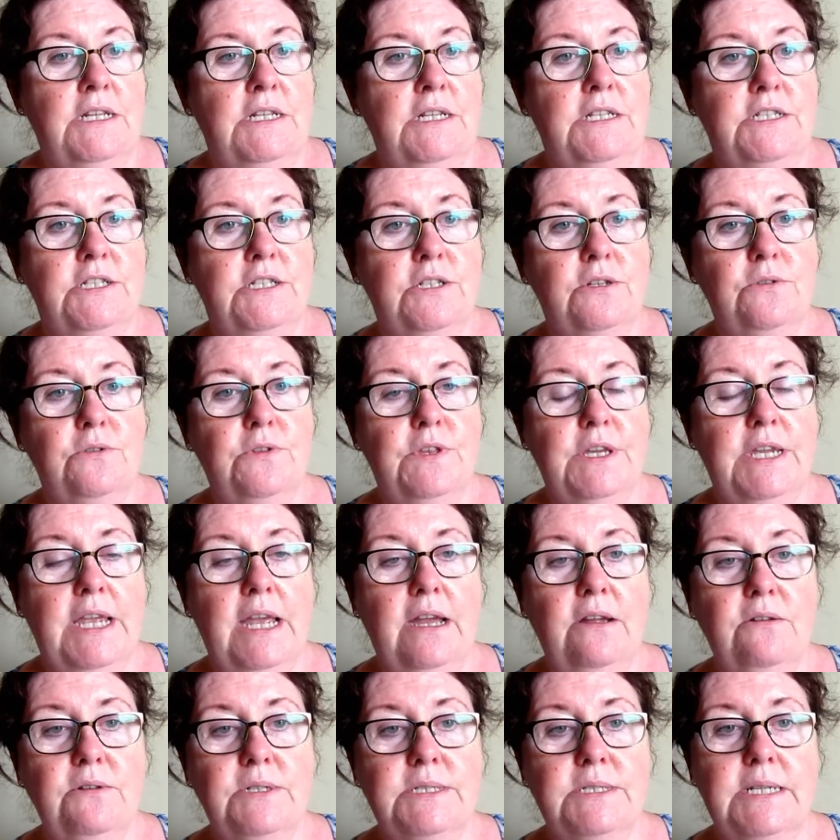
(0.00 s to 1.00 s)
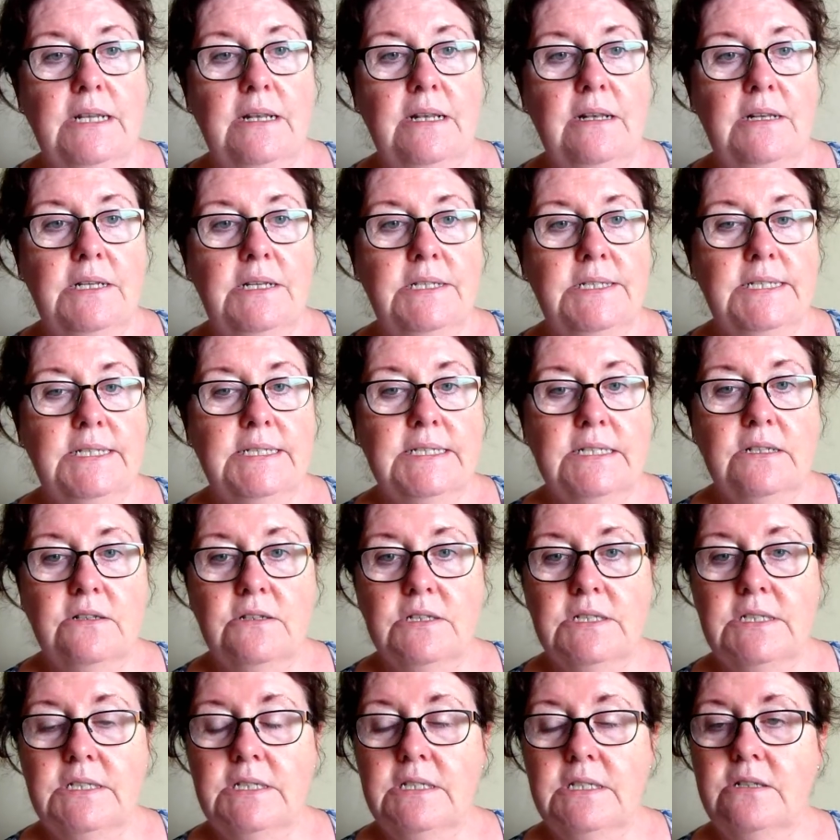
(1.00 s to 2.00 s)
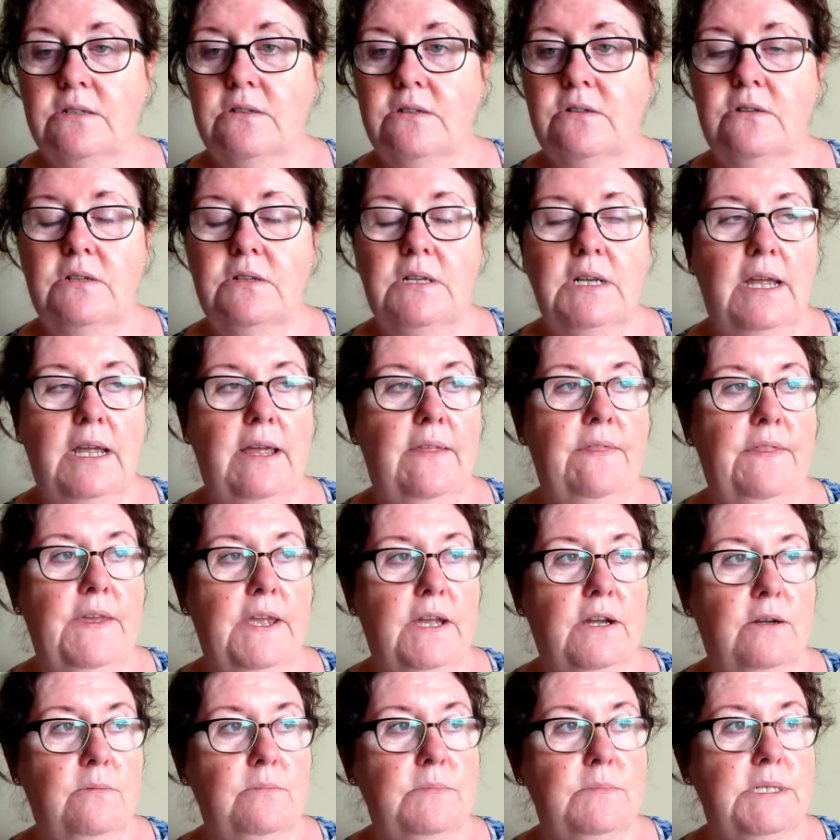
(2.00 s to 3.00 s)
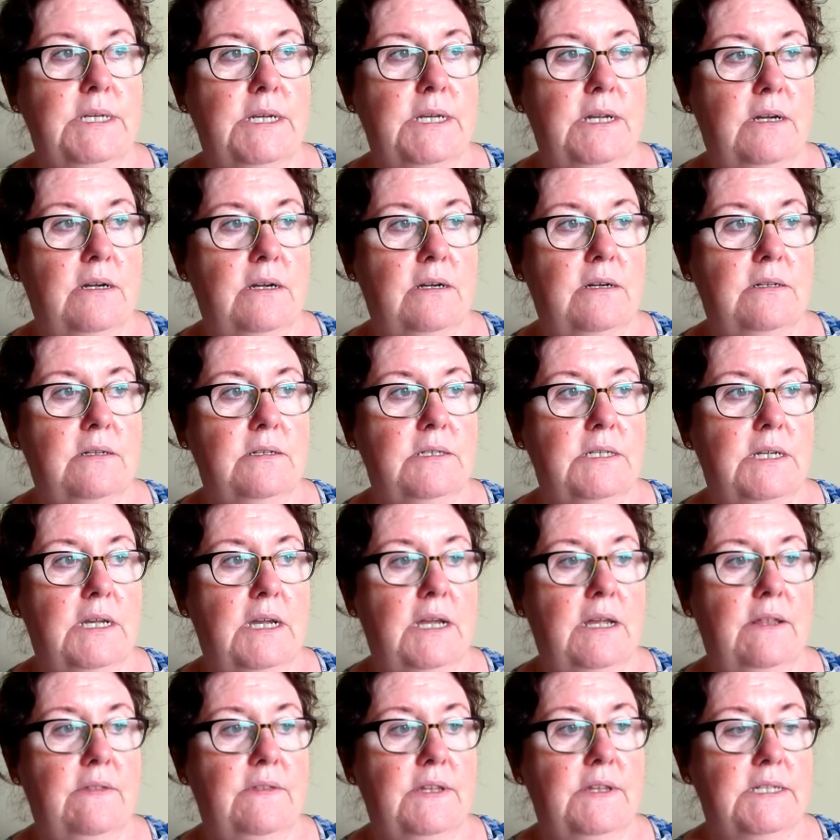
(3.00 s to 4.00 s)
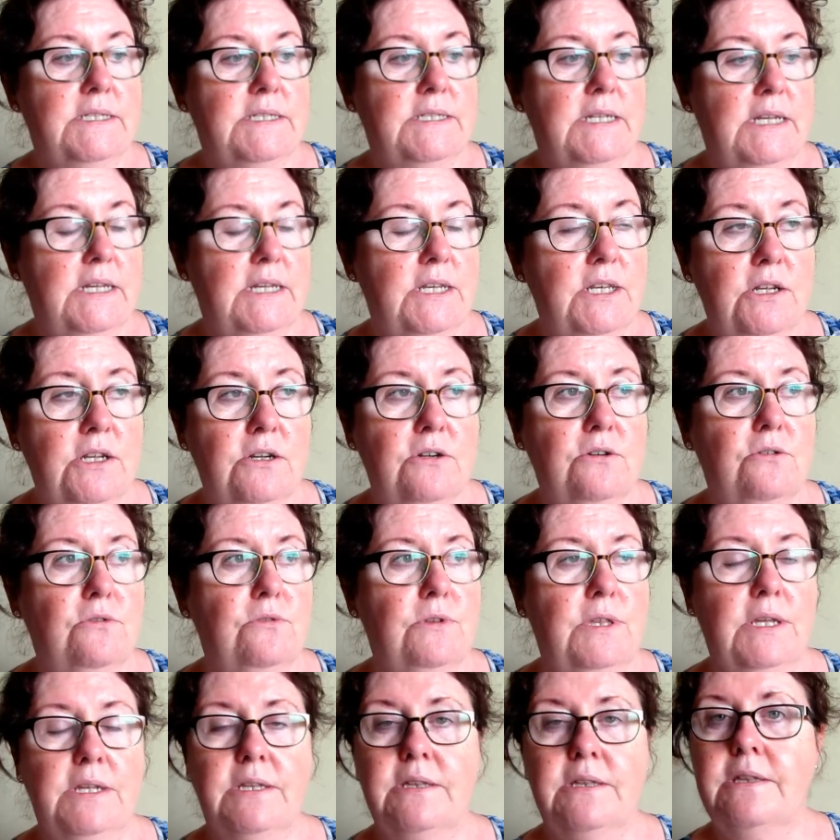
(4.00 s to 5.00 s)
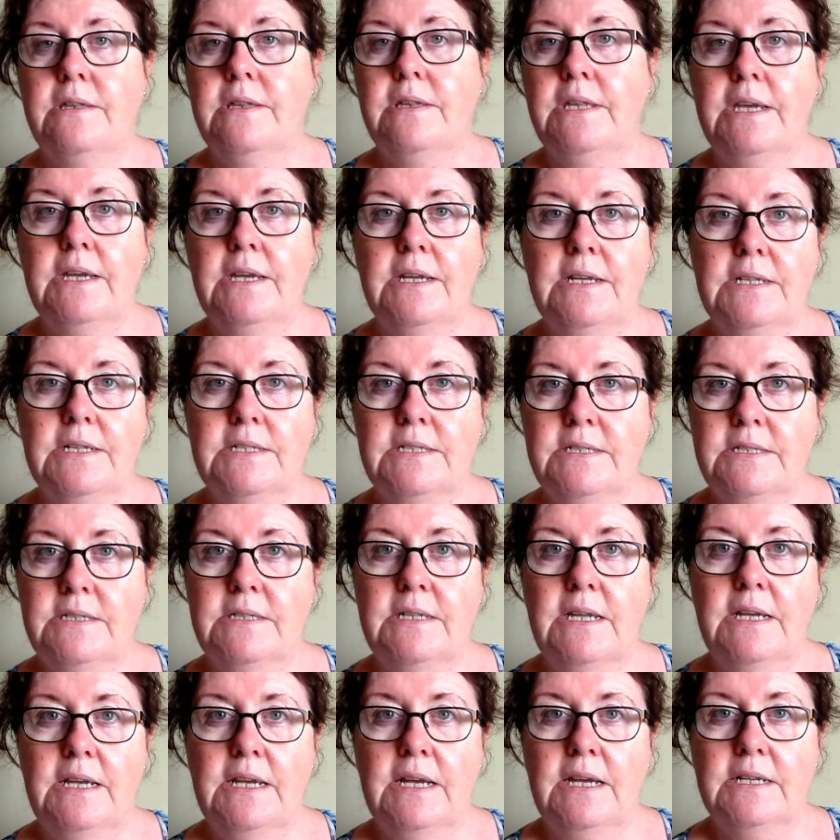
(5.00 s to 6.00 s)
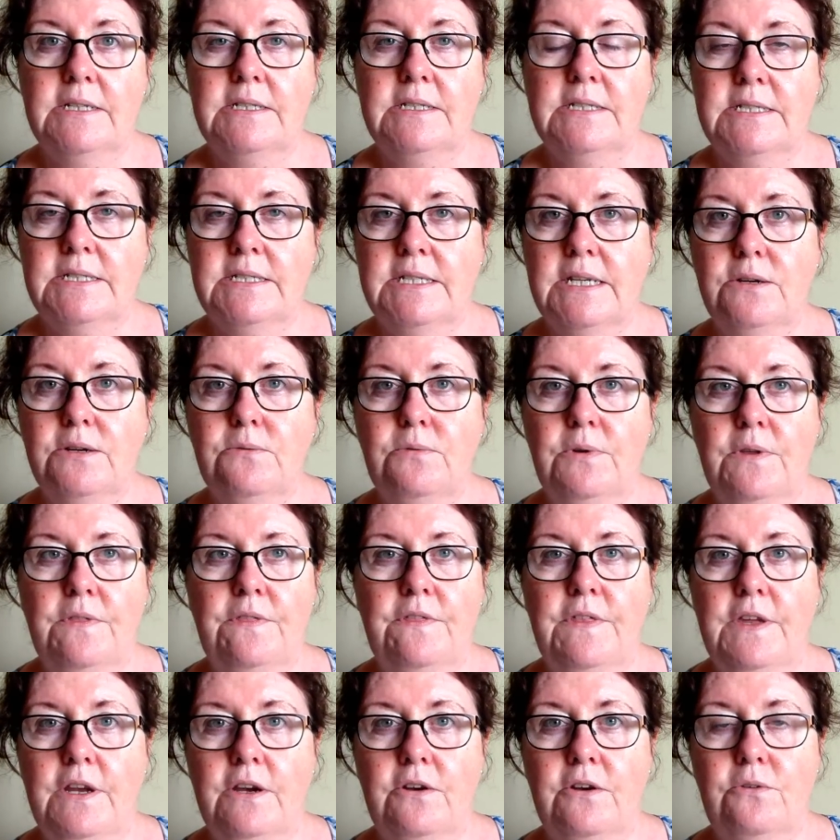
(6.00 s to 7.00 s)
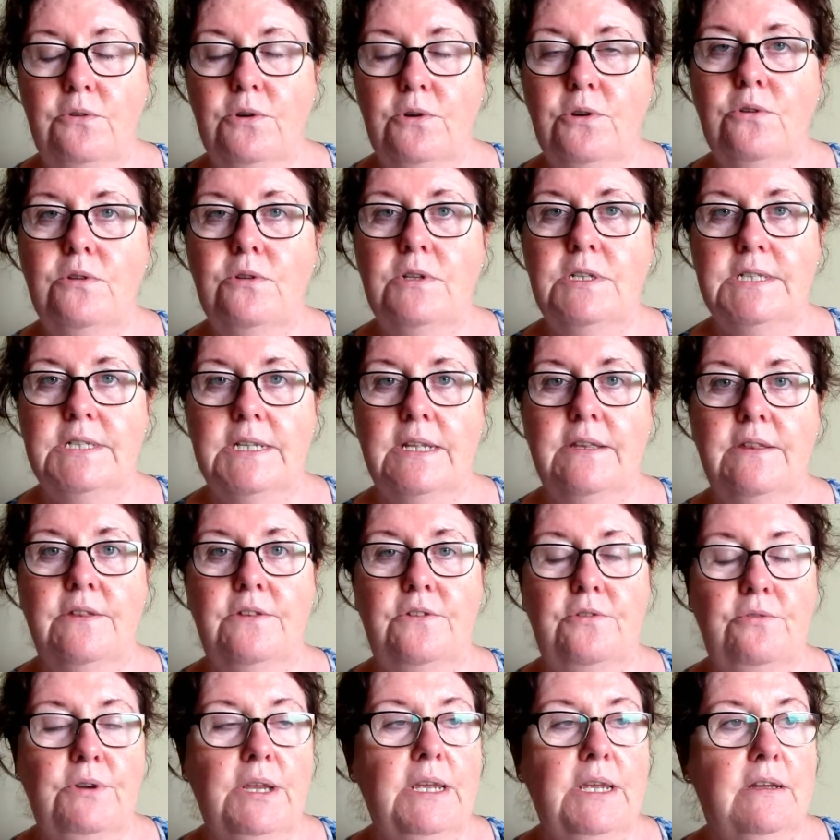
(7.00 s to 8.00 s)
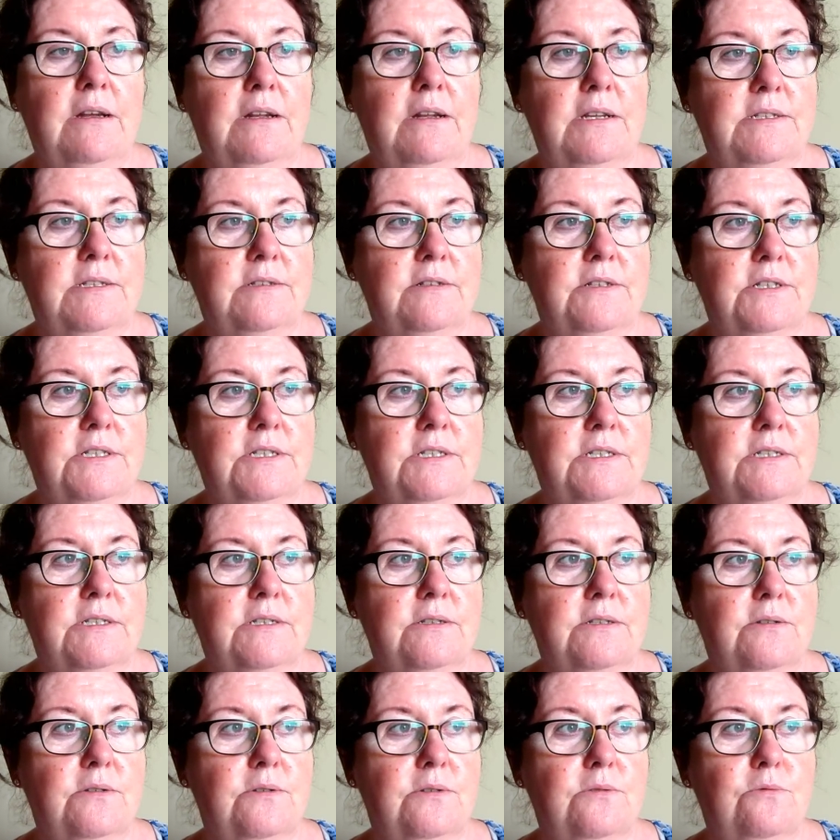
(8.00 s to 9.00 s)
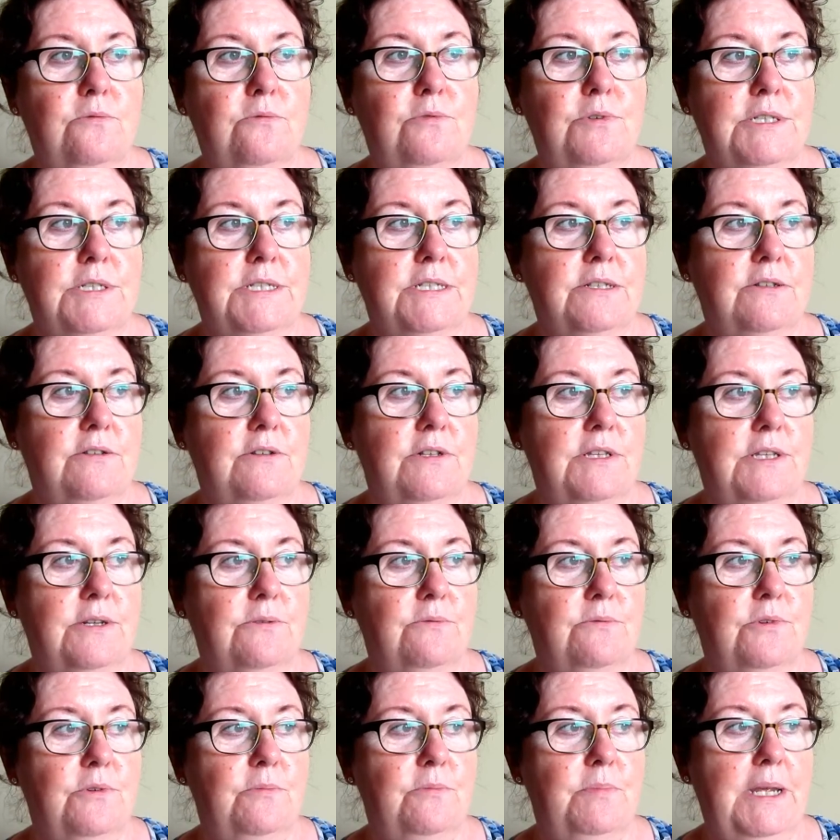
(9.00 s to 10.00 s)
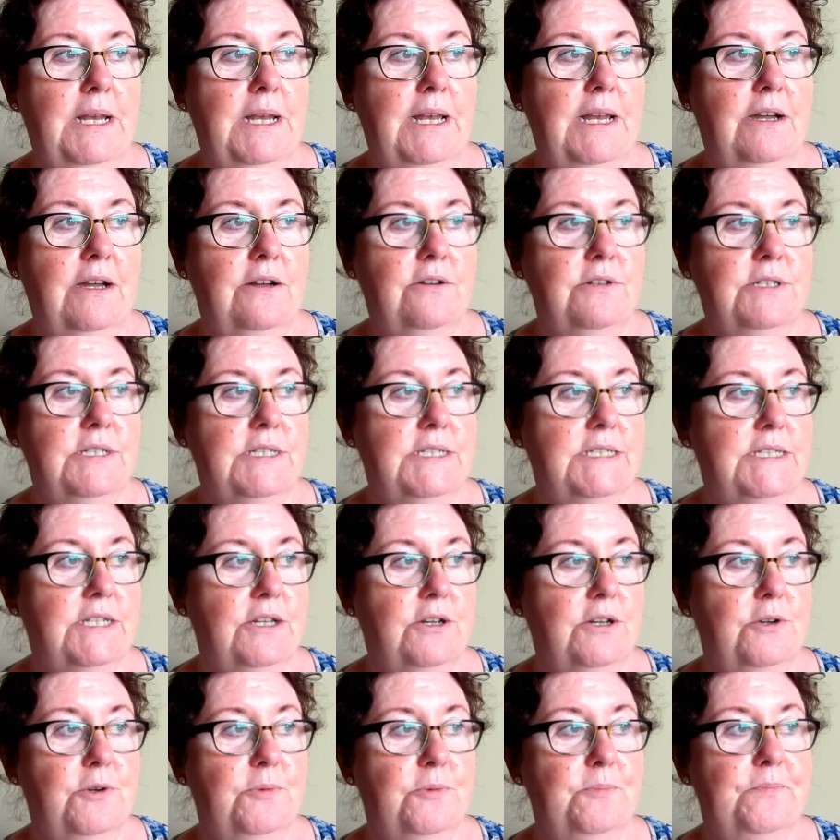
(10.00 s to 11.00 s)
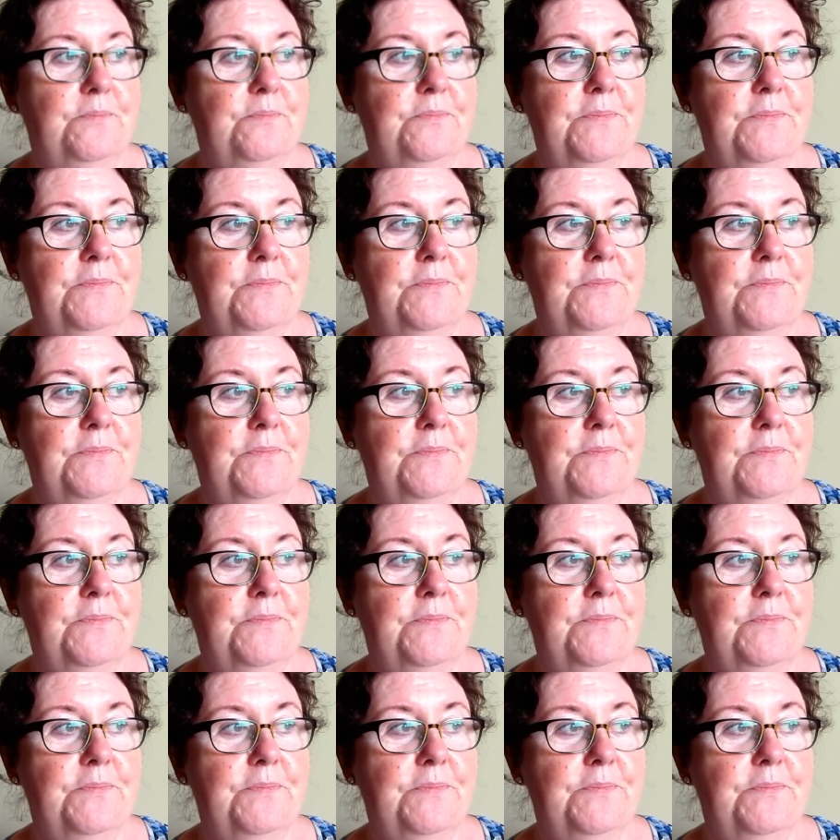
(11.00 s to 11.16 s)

So the council discussed it all, and they hummed and hawed, and they said no, that they had to stick with their rules, and 3 concerts was all that would be allowed. So